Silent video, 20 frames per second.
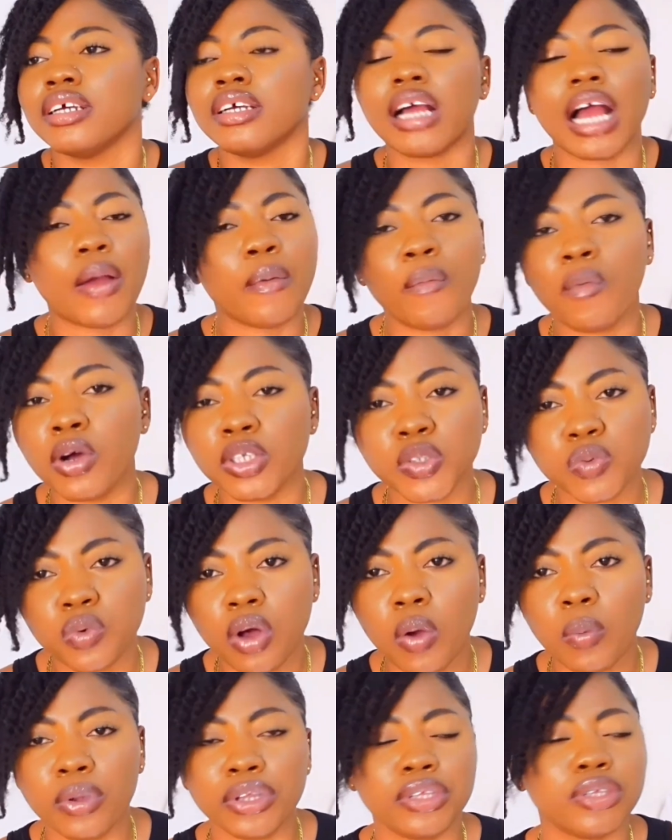I want to
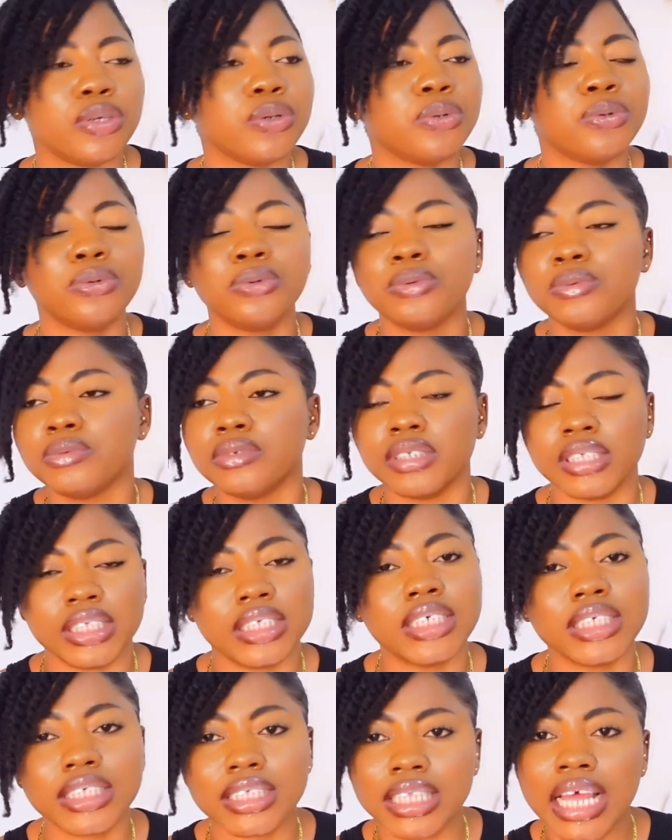work with you,
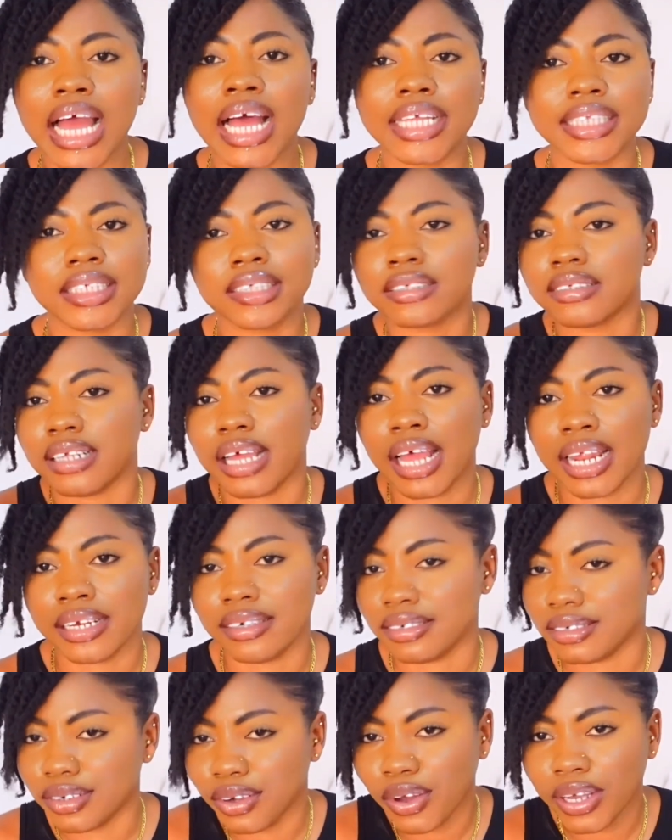this, that,
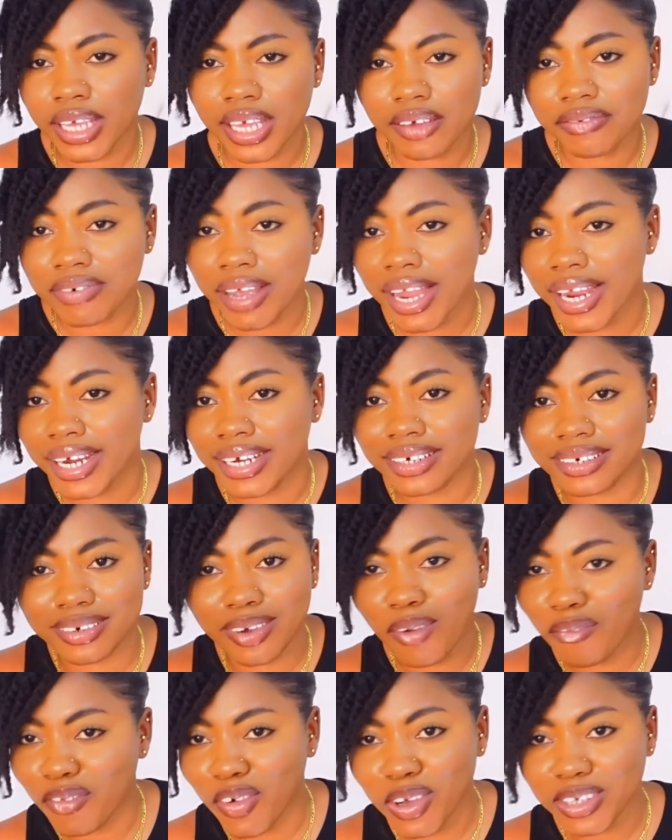and okay,
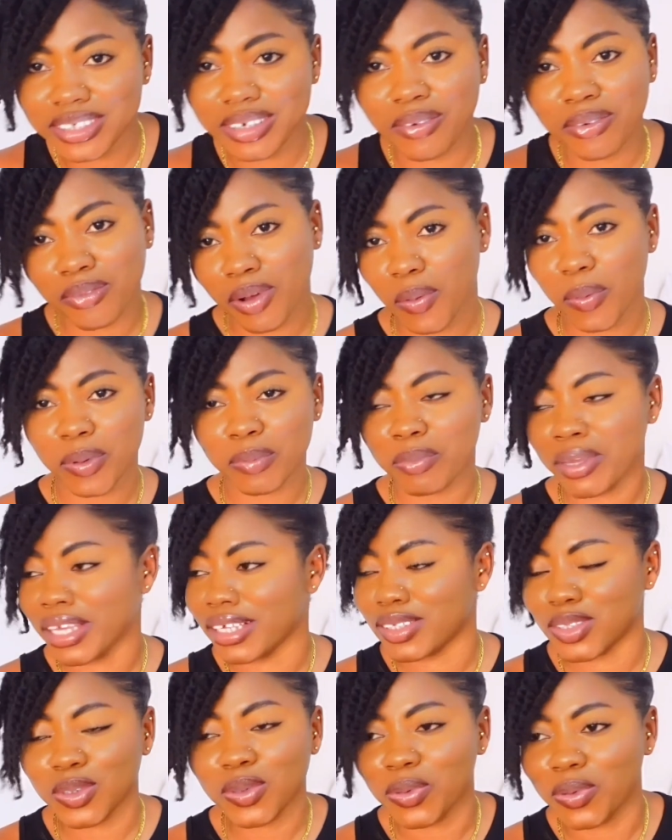fine. Of course, I want to work with
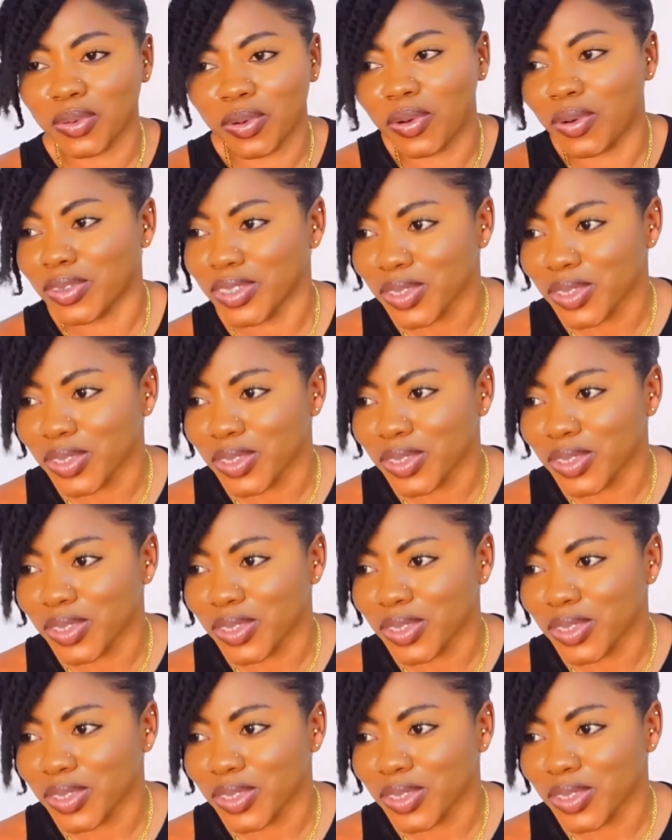me too.